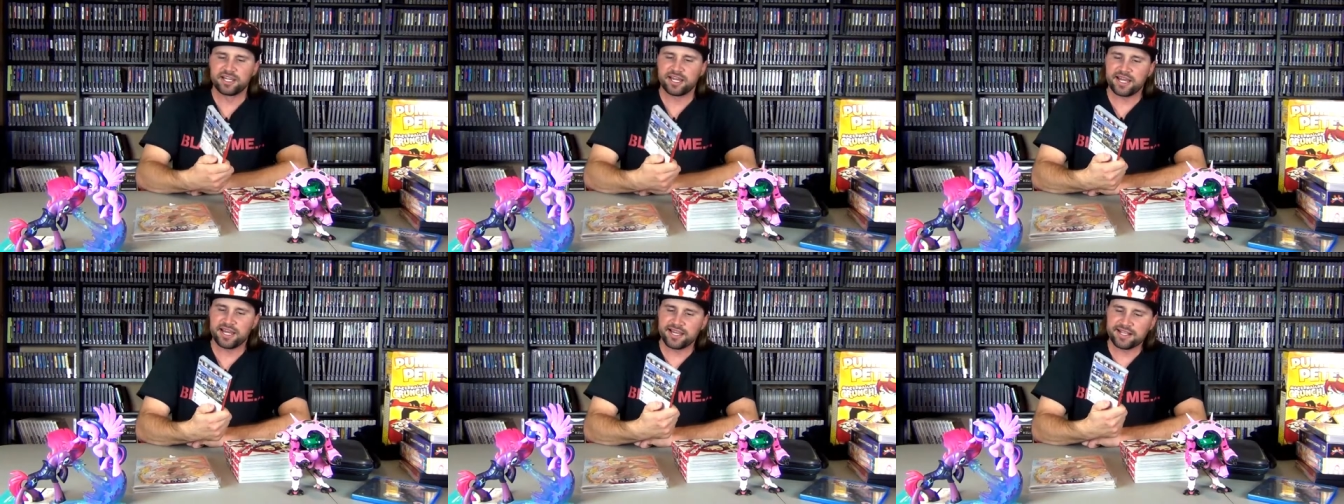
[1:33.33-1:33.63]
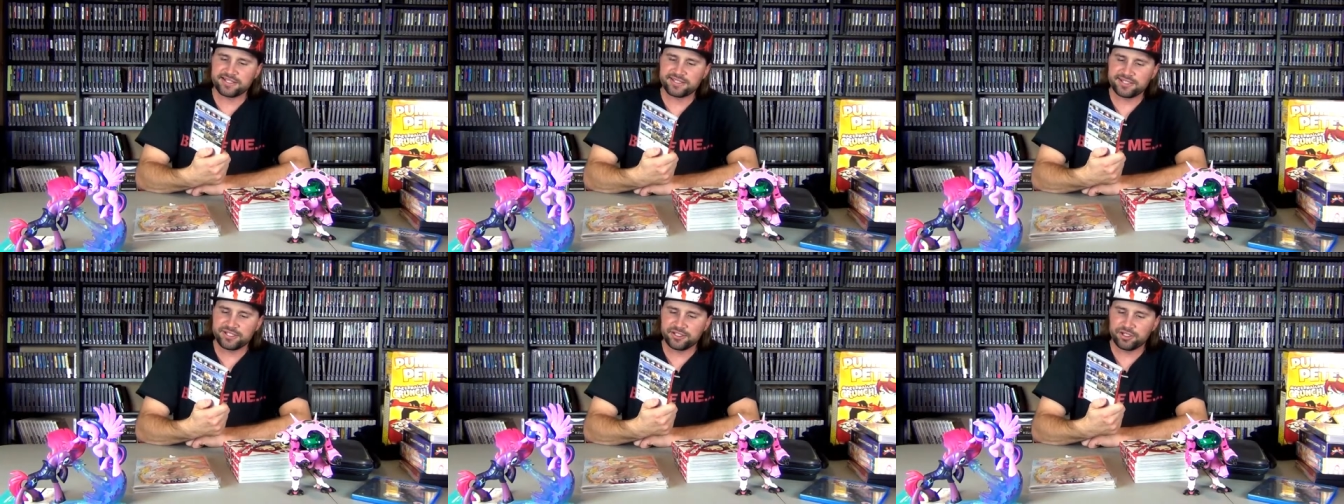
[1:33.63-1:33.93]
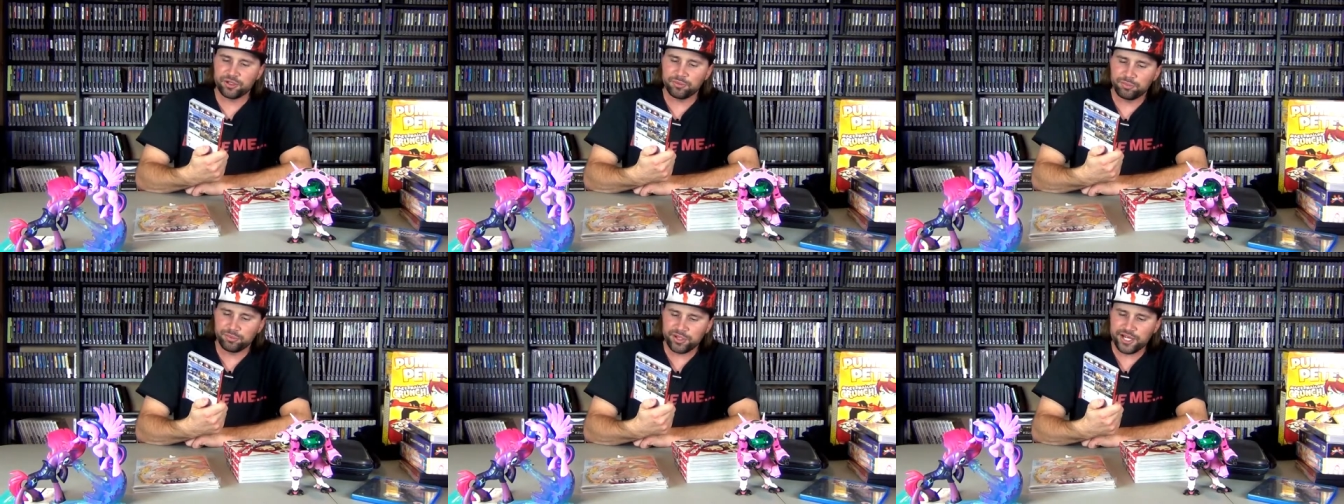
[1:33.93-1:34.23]

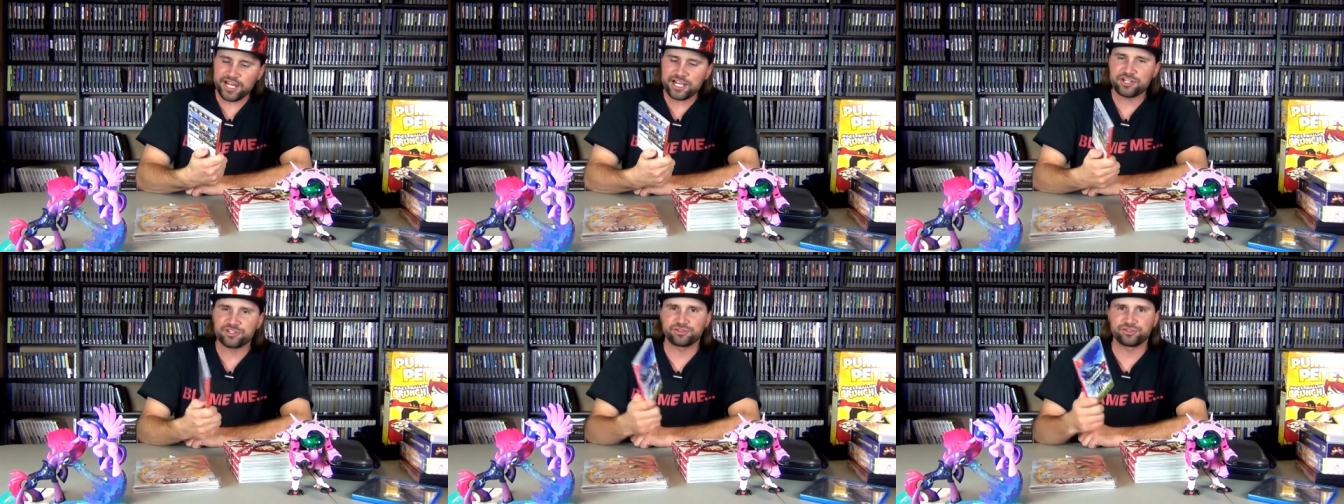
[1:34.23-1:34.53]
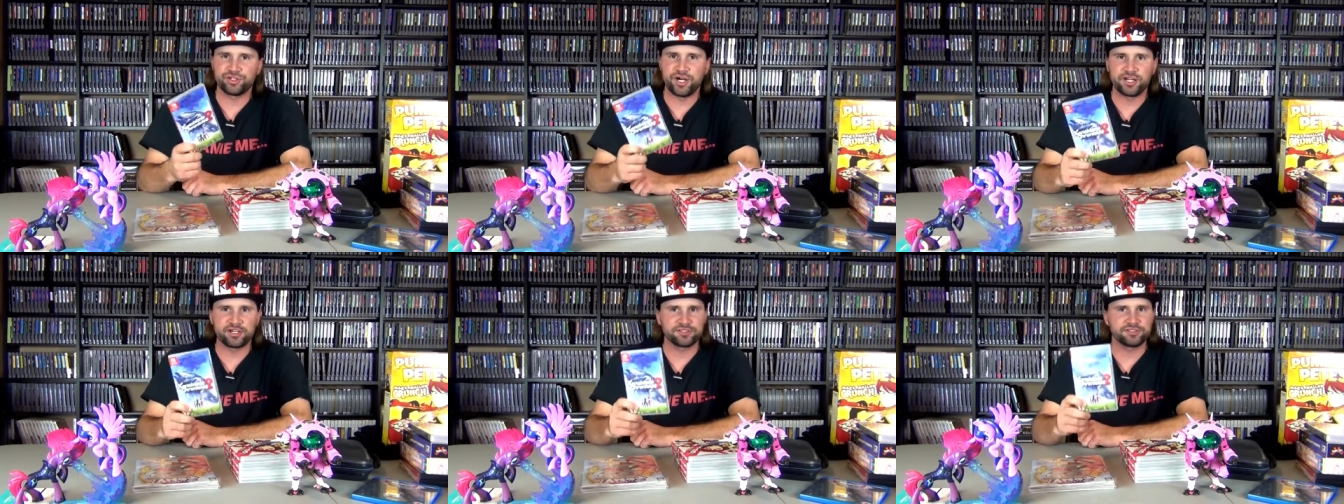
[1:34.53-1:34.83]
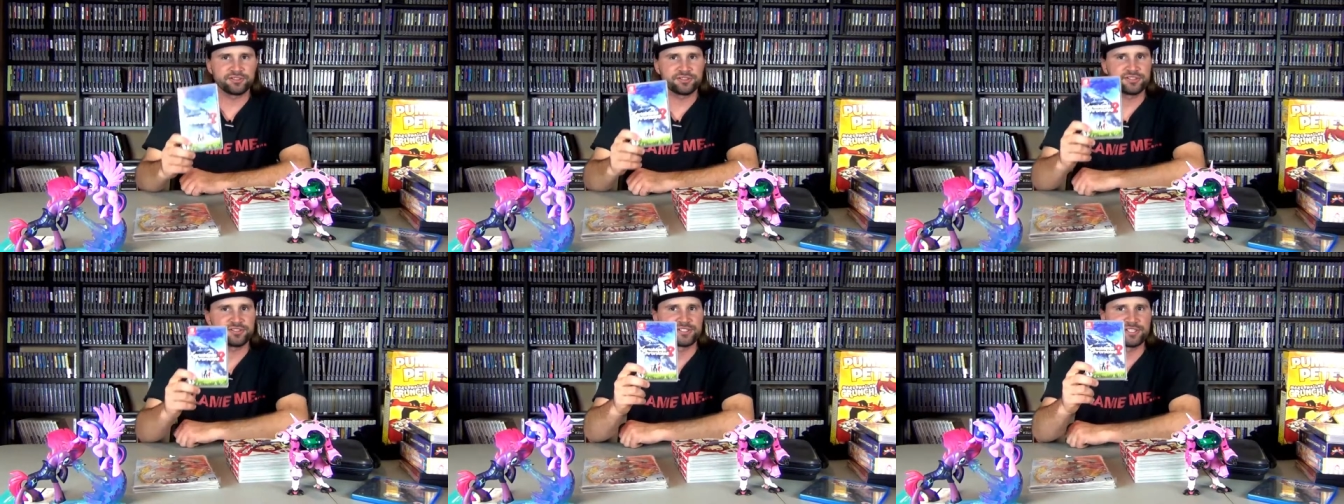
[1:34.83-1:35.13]
Xenoblade
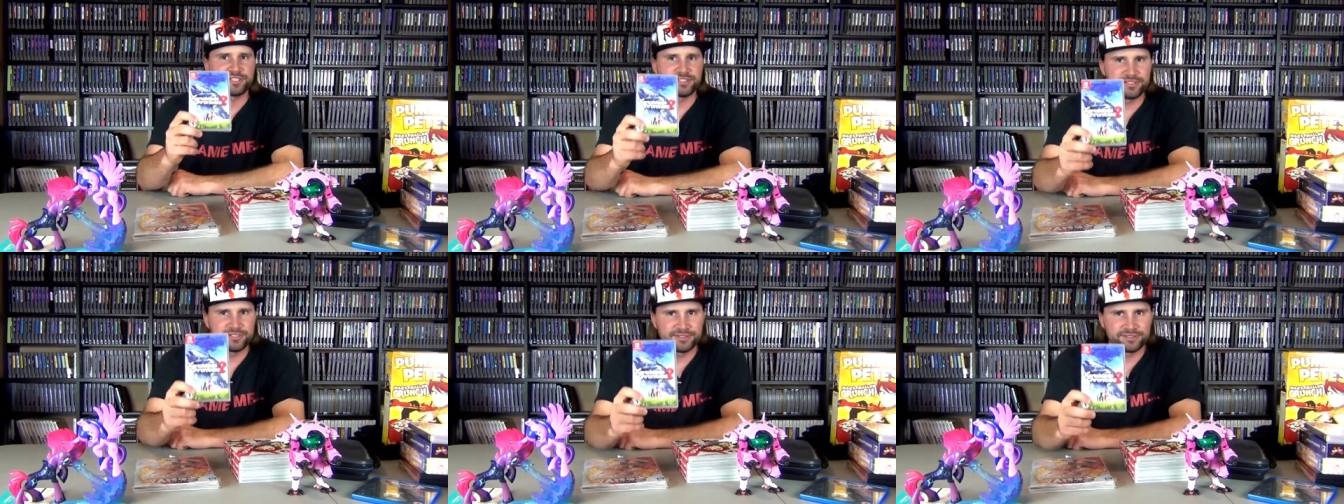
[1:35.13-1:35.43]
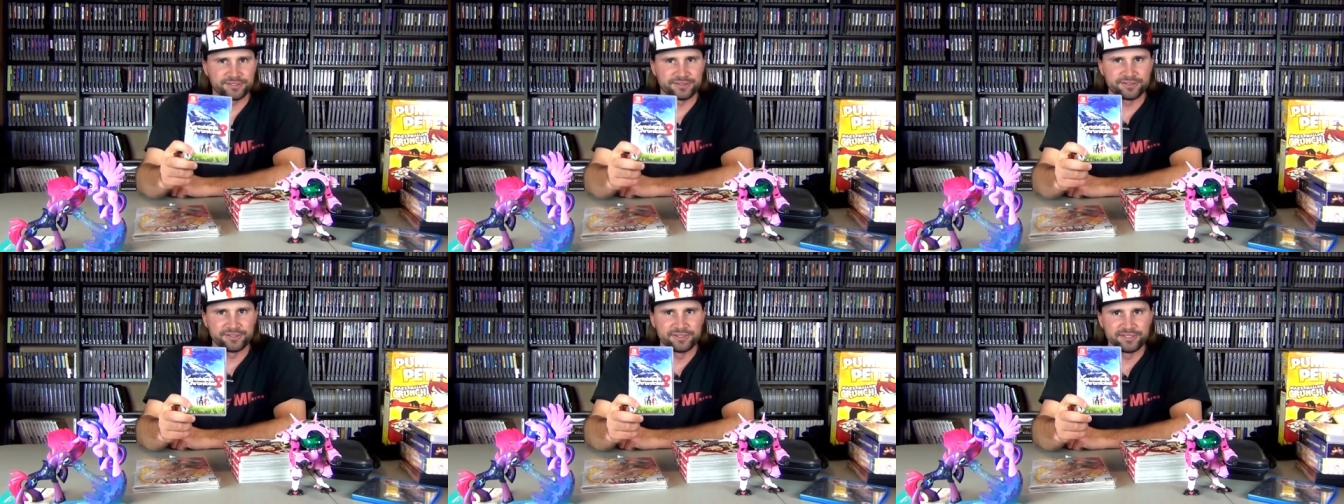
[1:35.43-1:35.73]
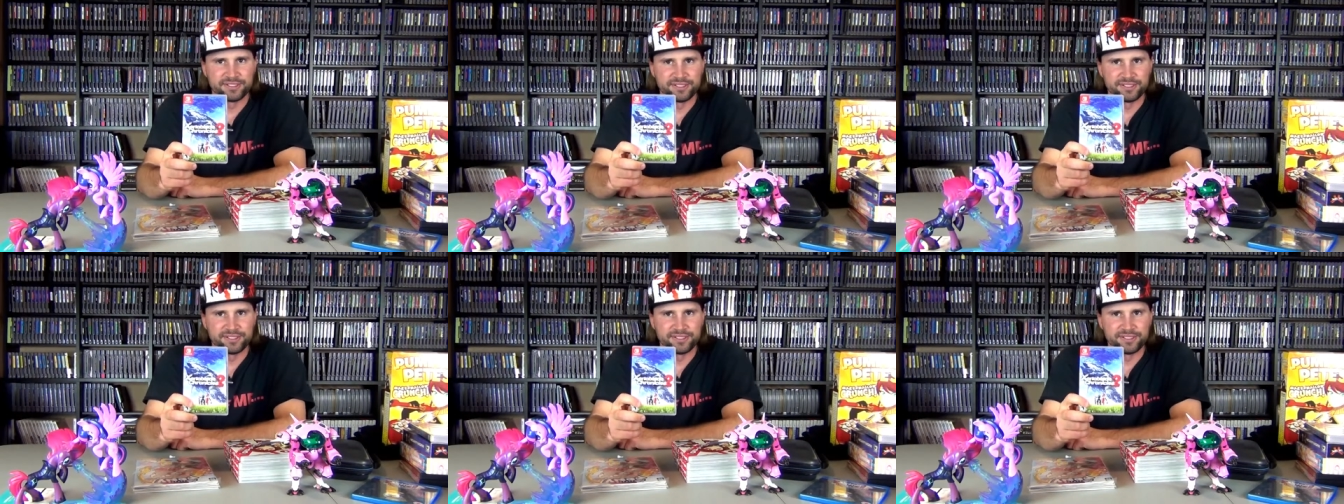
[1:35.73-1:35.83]
Chronicles 2.